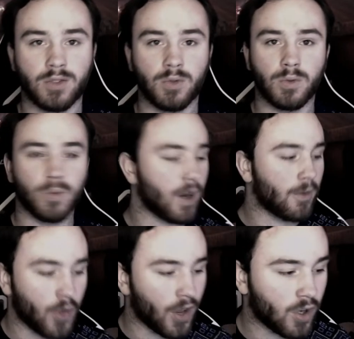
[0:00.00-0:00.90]

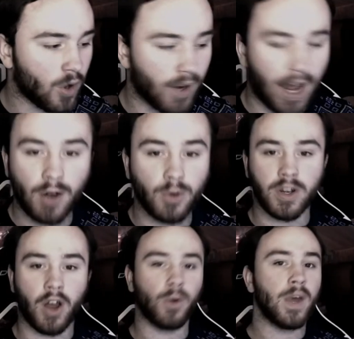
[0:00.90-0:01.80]
whatever they're called. I don't
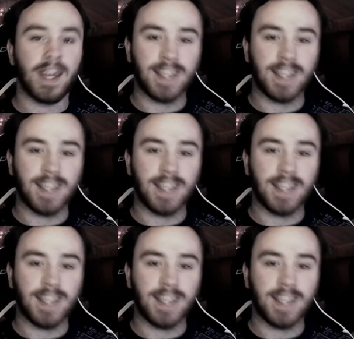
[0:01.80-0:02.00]
know.